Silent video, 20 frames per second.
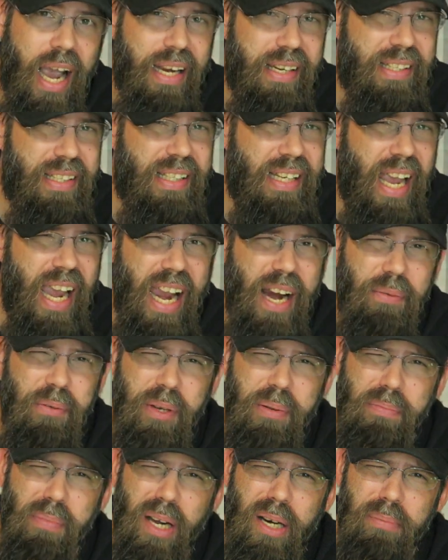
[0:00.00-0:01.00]
I can't
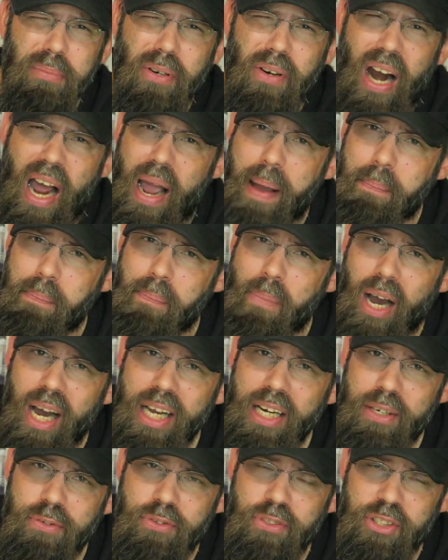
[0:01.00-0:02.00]
remember. I
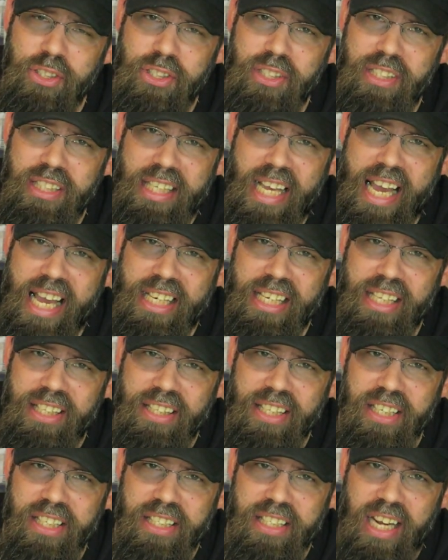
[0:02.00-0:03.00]
might have
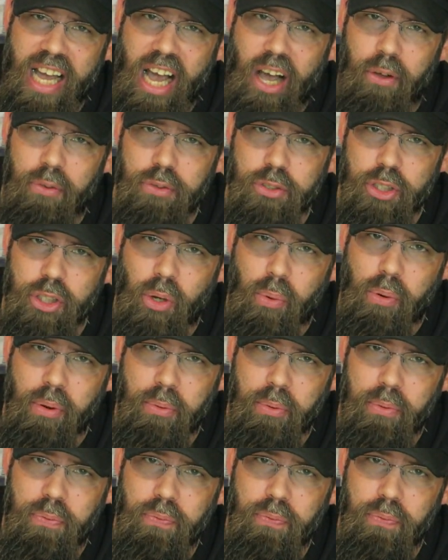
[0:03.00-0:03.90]
sanded this down so it